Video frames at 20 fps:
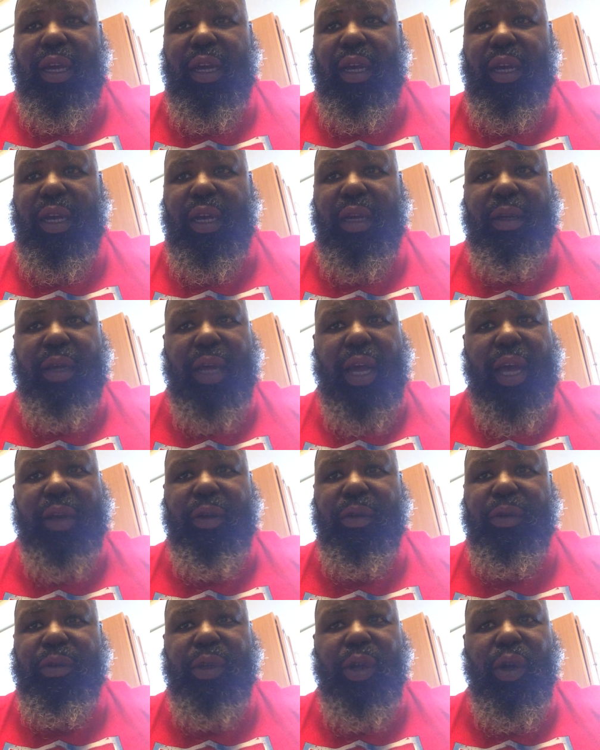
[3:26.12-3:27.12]
uh, I
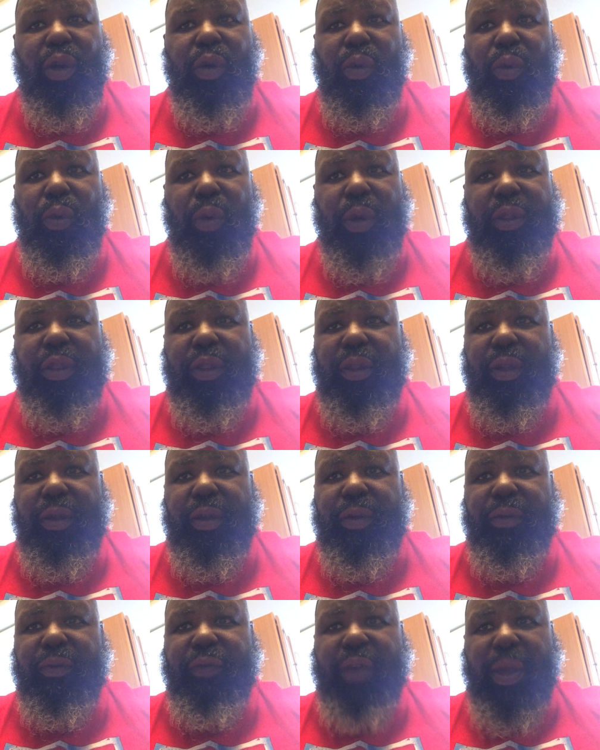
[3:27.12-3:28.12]
don't know what
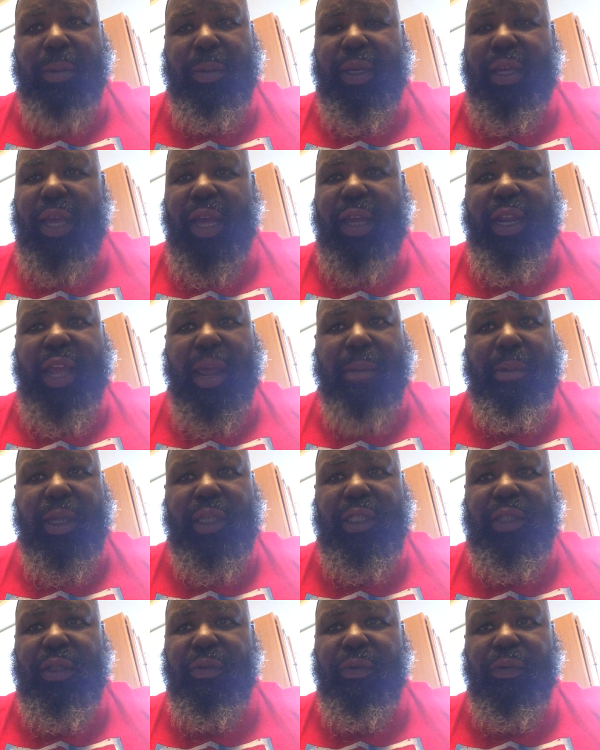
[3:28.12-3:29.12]
the family
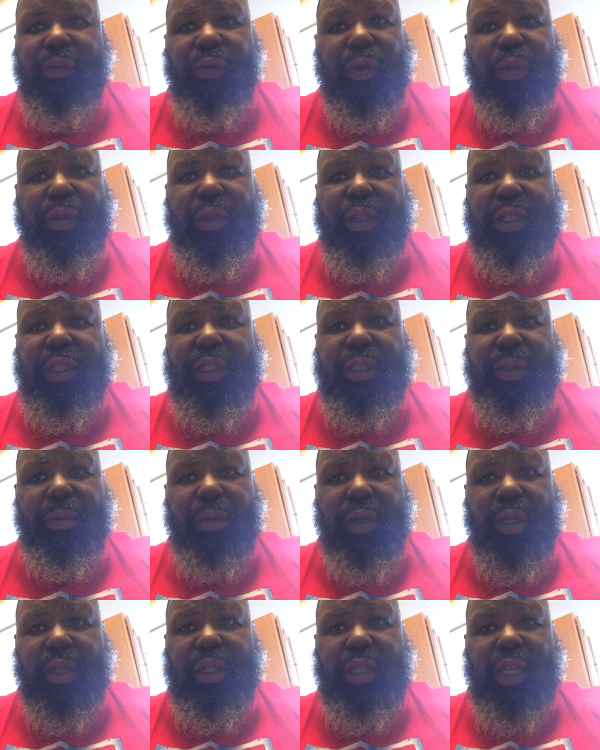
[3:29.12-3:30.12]
dynamics for these
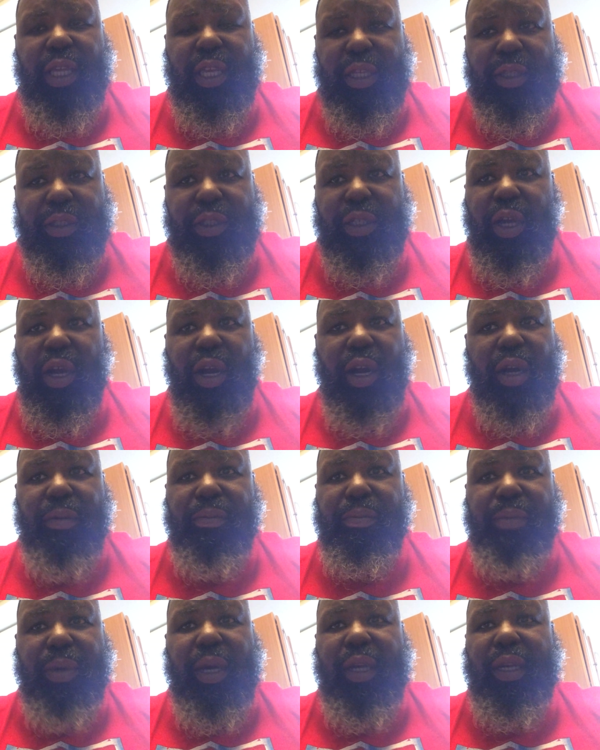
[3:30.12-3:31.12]
uh, kids are,
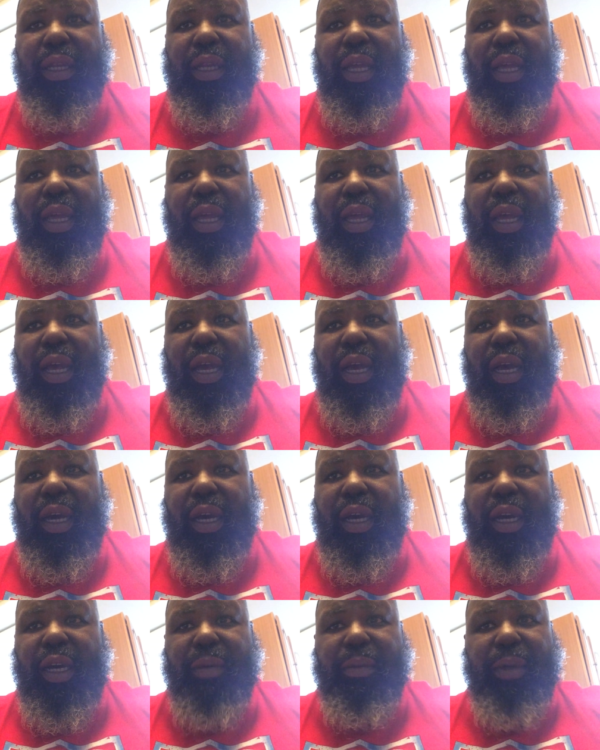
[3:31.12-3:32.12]
but
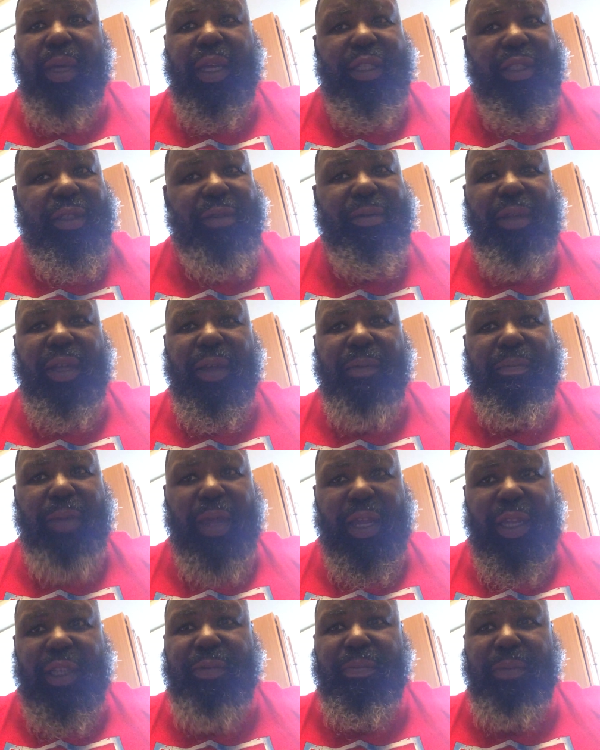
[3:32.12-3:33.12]
um, it's it
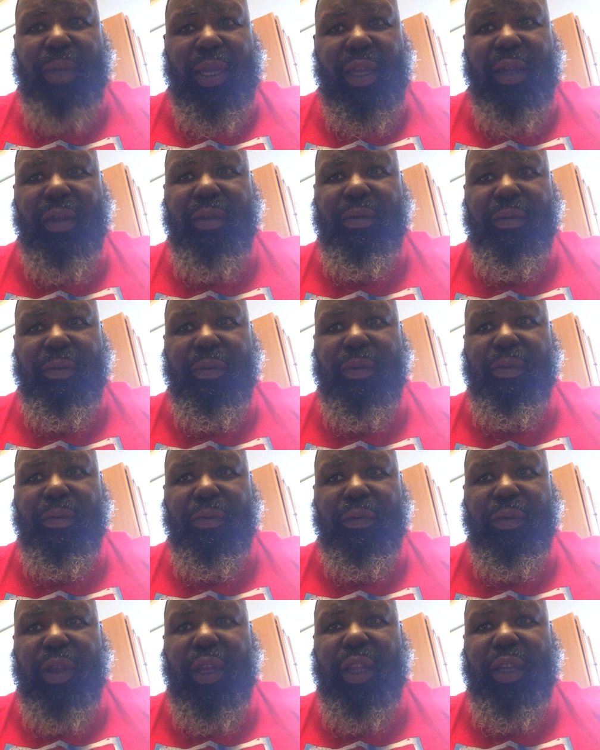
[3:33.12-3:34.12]
made me
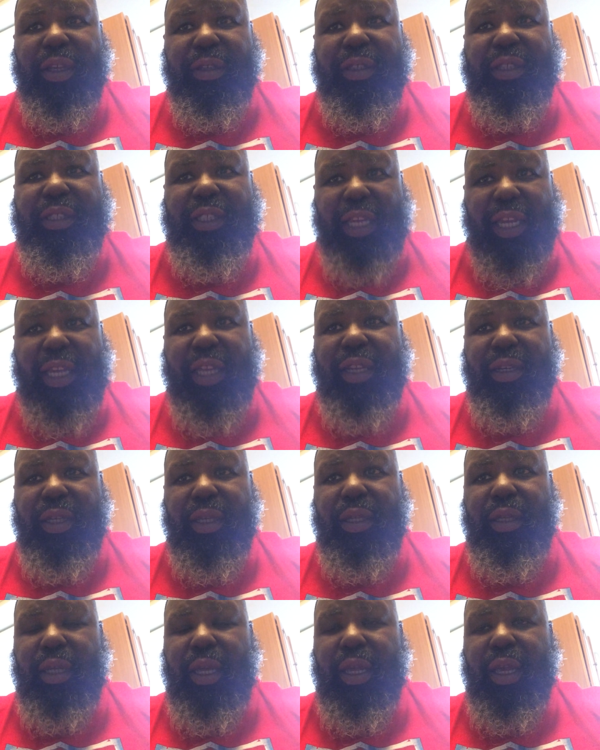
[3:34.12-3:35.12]
really sickened,
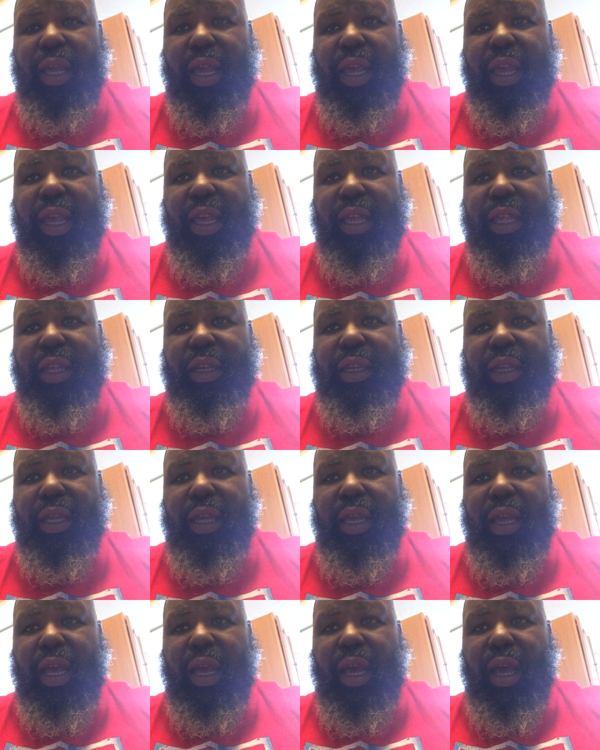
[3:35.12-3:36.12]
and
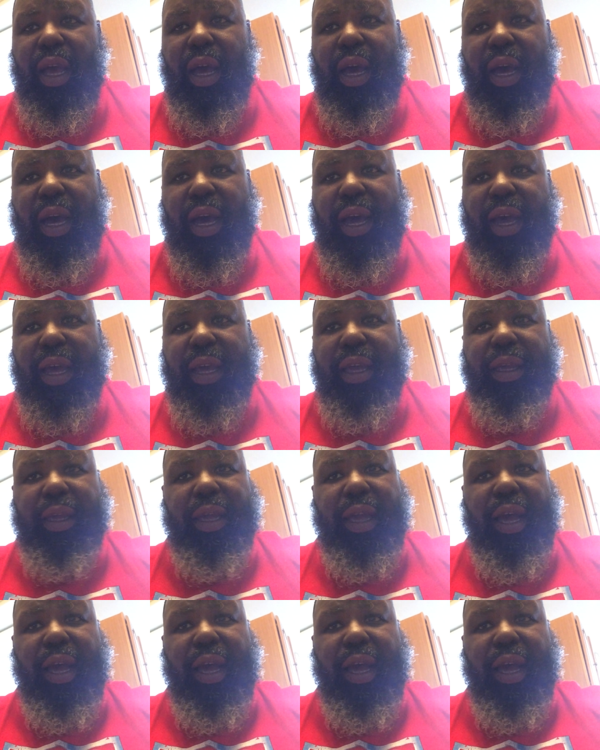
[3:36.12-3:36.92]
I,